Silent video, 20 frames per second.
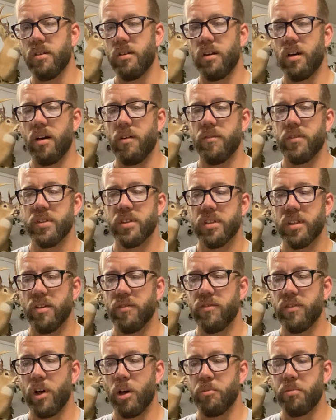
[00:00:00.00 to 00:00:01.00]
obviously
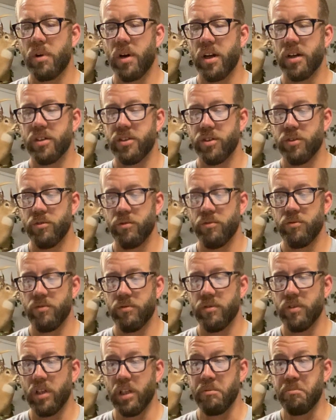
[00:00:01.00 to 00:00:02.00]
if not prior to,
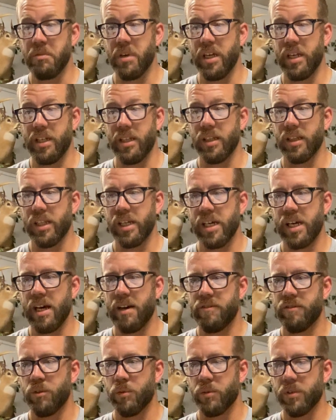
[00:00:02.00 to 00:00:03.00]
immediately
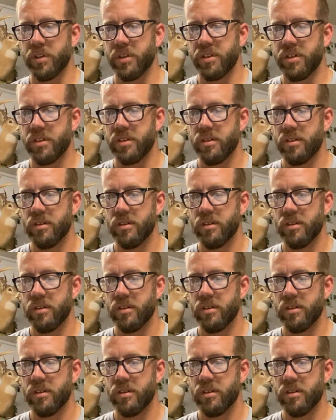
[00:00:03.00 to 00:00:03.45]
afterwards.